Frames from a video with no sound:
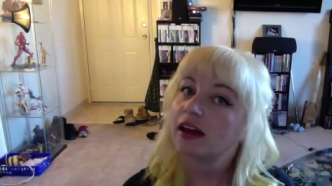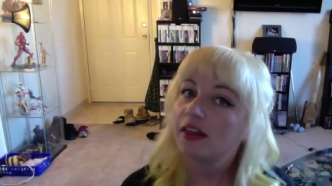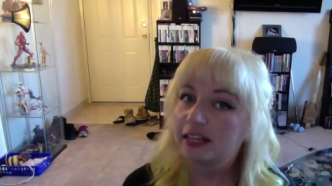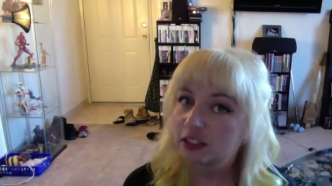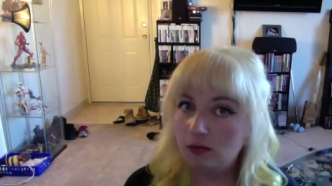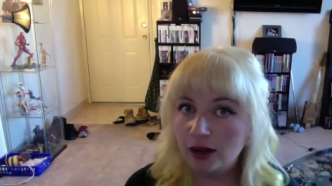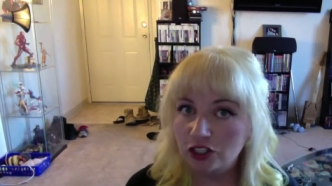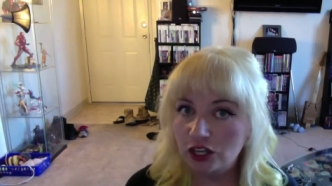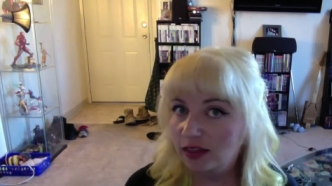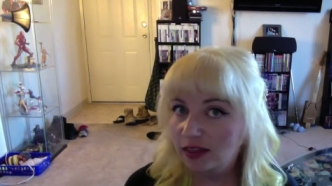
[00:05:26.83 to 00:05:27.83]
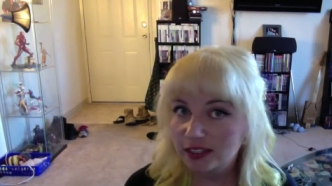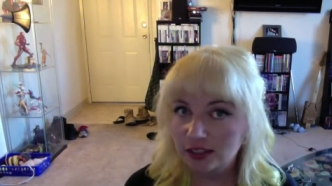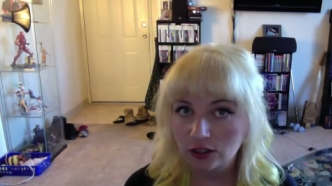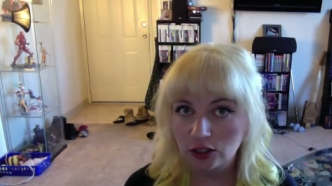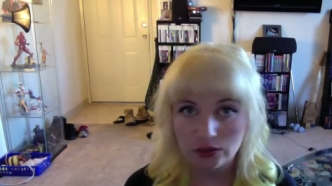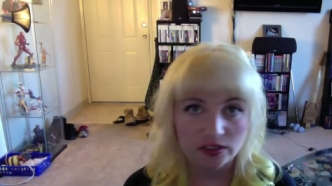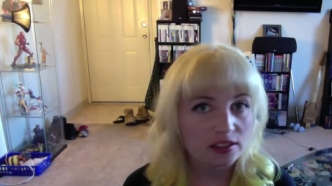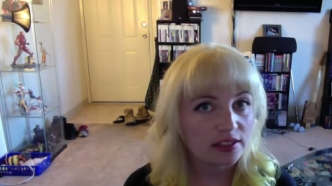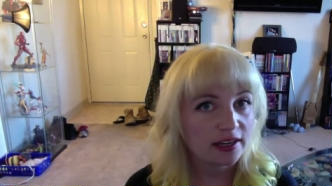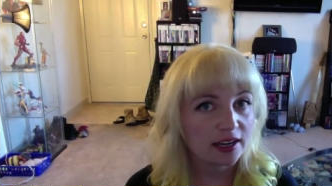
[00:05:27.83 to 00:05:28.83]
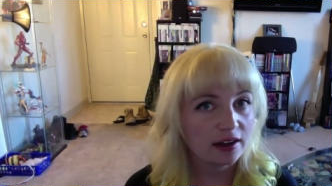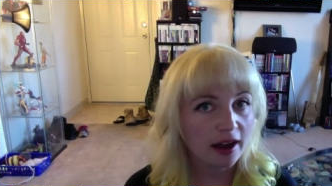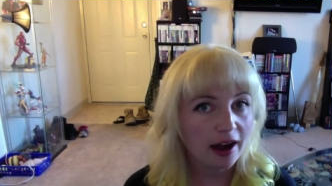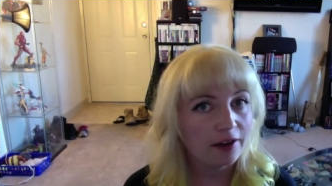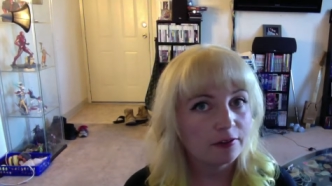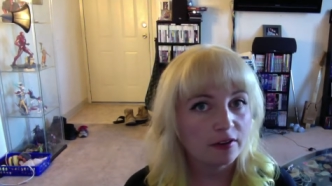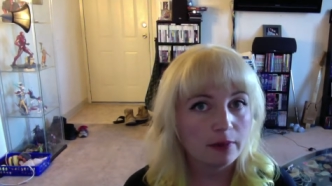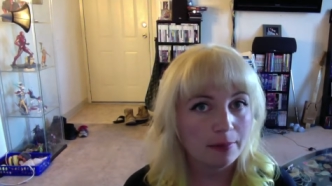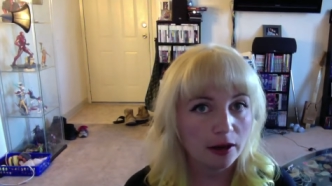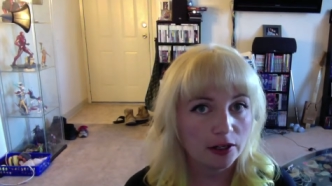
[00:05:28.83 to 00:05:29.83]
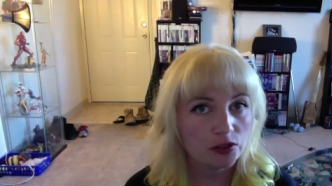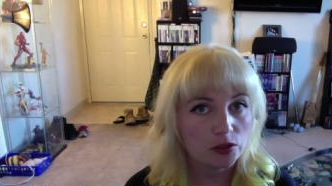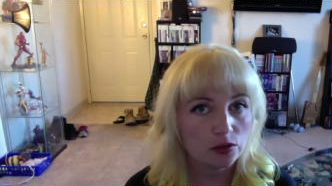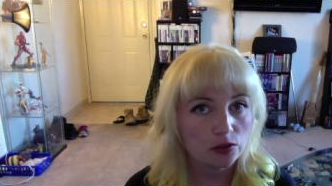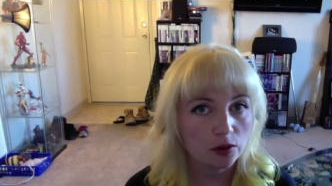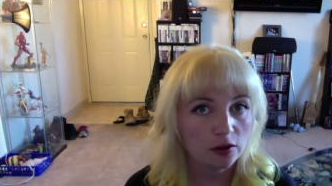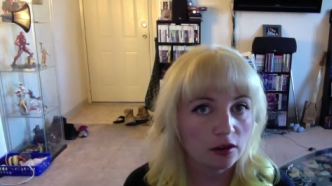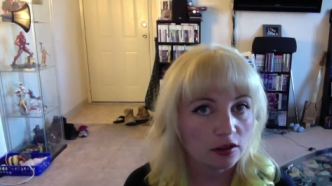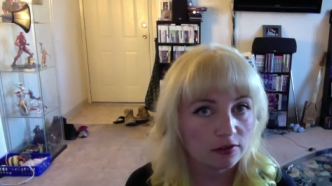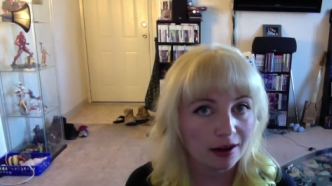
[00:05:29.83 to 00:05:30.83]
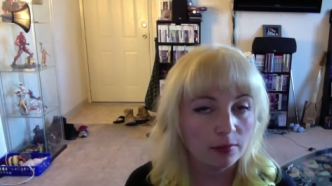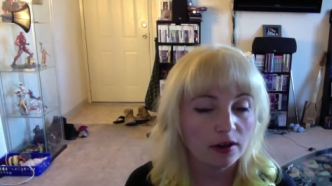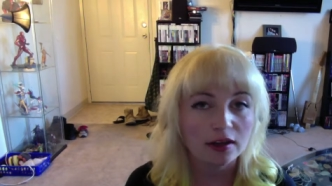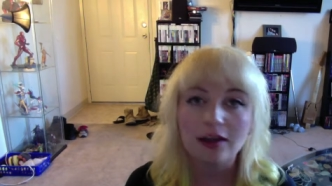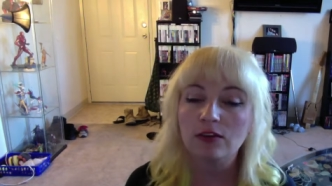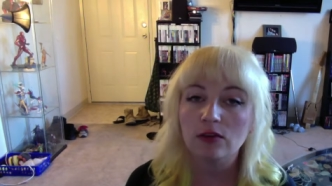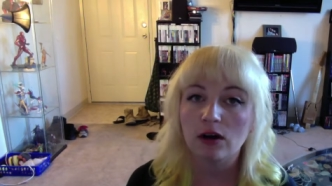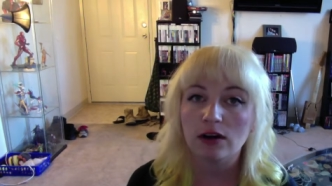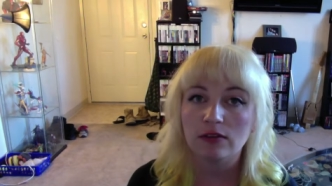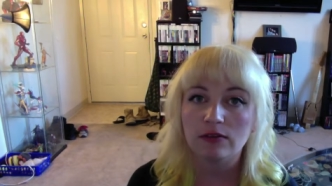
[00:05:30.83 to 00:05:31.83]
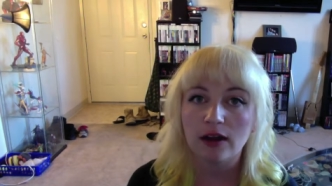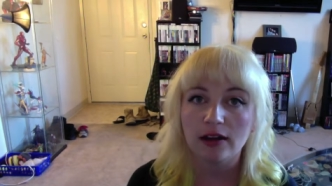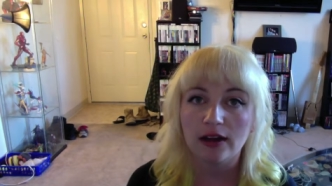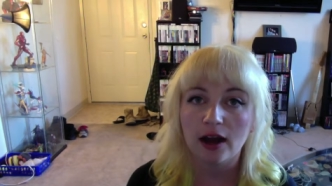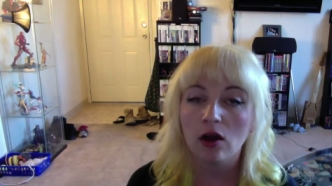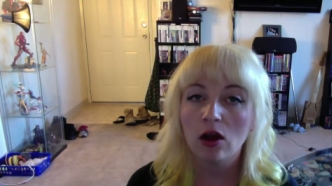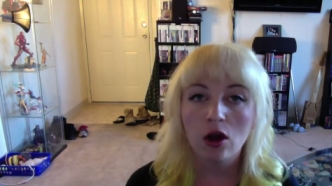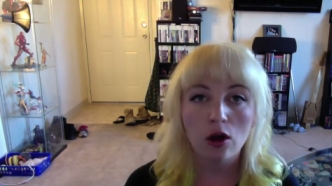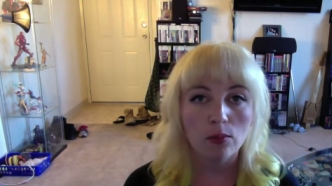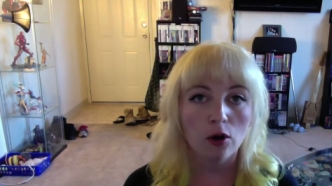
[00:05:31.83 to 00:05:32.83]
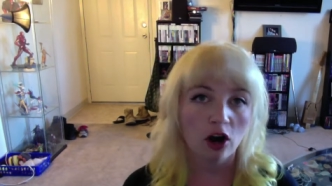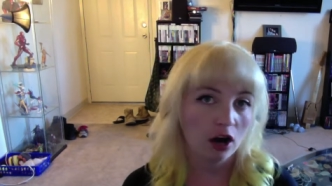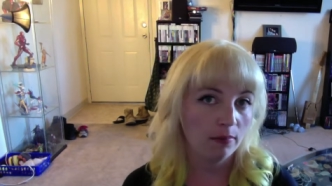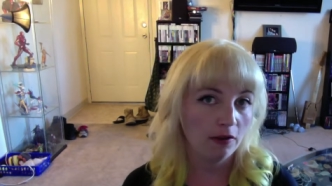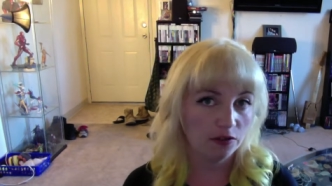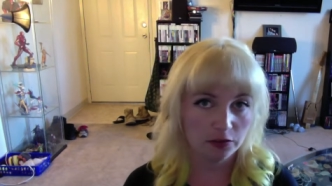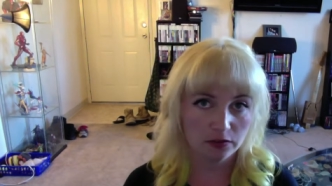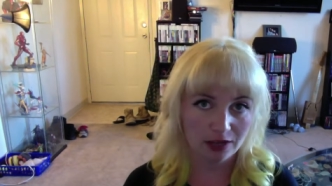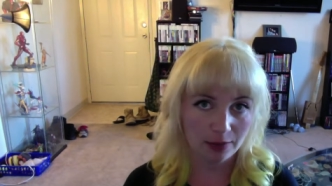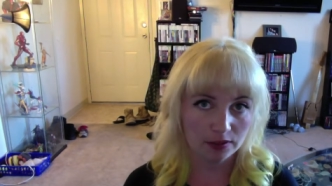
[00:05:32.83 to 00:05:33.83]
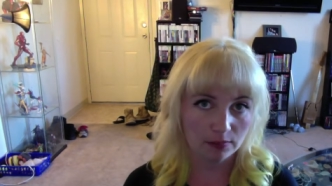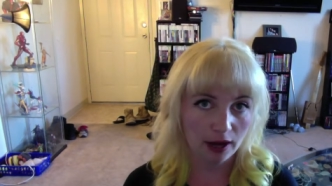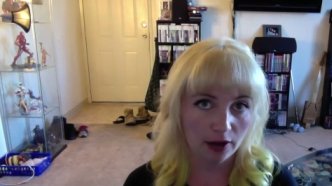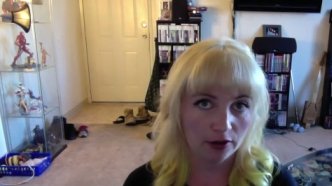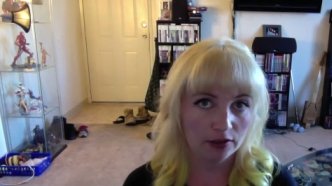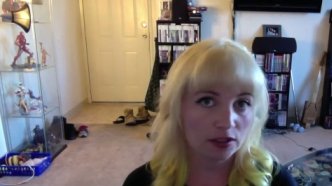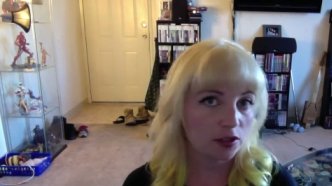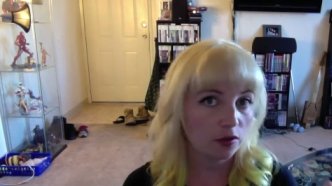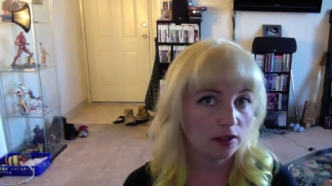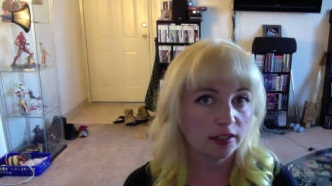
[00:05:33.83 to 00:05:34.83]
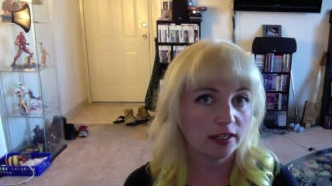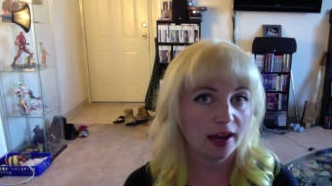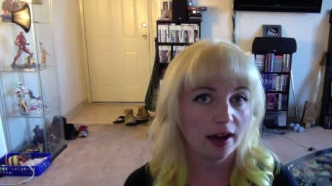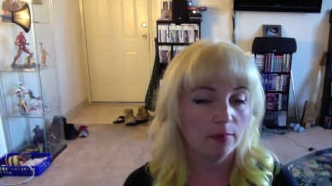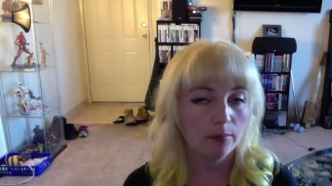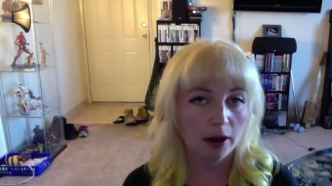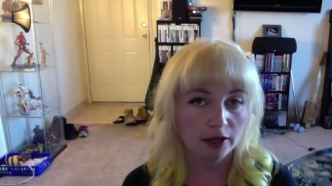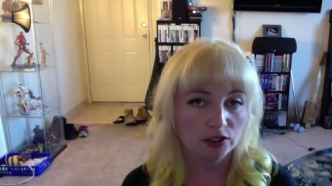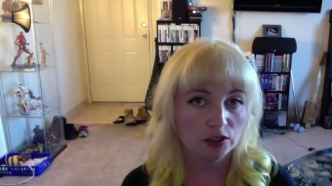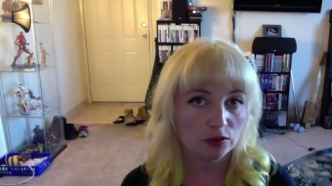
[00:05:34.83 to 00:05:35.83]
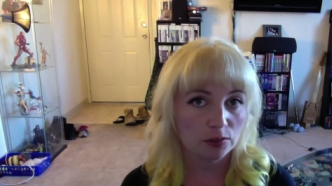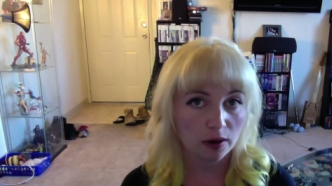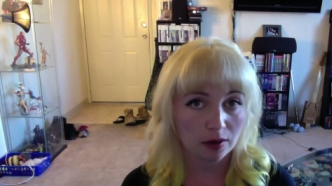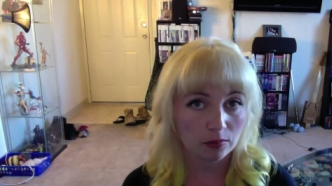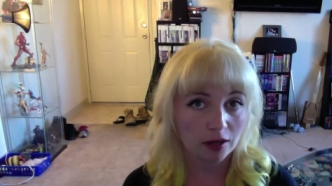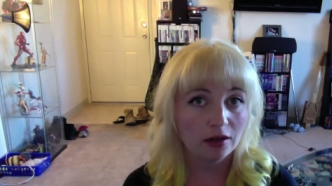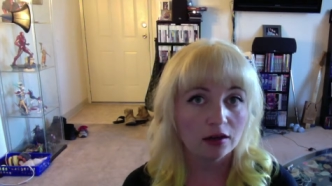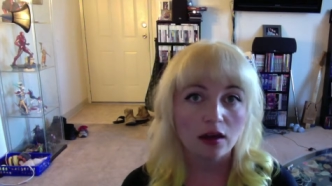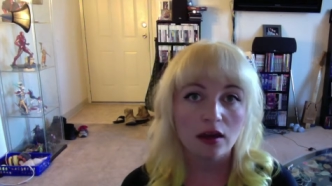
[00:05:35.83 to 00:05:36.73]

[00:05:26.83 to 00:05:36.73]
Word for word: Thanks for watching. This concludes the second half of my bodysuit tutorial, the fabric. If you want to find out more about the different types of patterns, go click bodysuits part one.